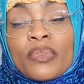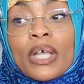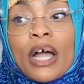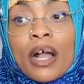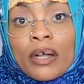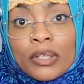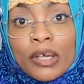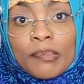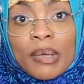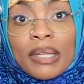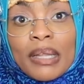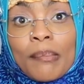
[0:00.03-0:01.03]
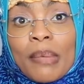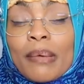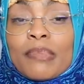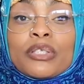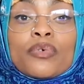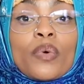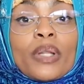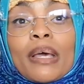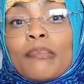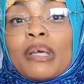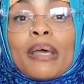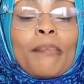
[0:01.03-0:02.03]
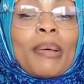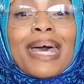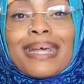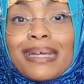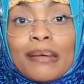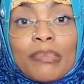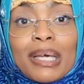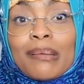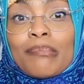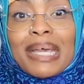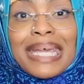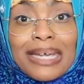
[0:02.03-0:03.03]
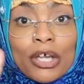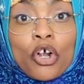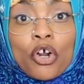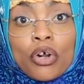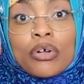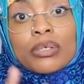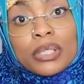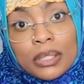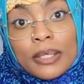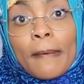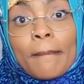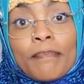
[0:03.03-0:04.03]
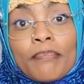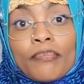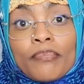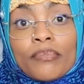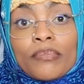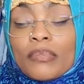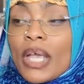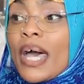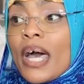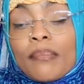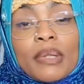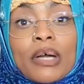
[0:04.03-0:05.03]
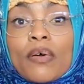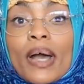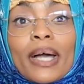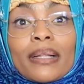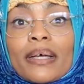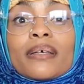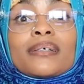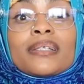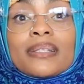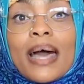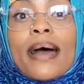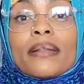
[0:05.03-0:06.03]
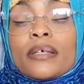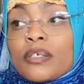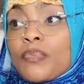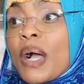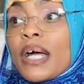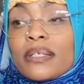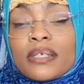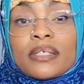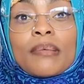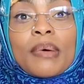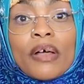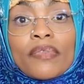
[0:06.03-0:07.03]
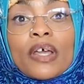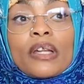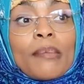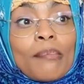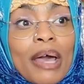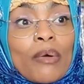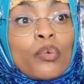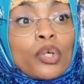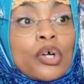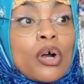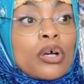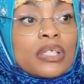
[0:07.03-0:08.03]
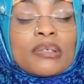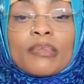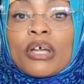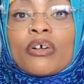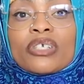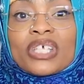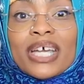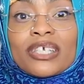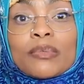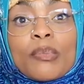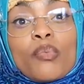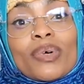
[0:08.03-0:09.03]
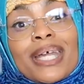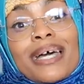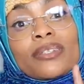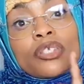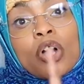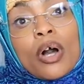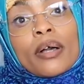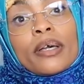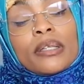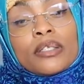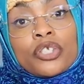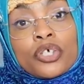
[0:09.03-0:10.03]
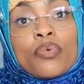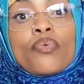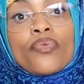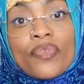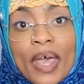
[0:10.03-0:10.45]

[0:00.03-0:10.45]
Now, are there men that might be doing that, being petty and being mean girls? Yeah, I'm not going to act like it's not. It's probably some out there that might want to cause some irritation, but we're not talking to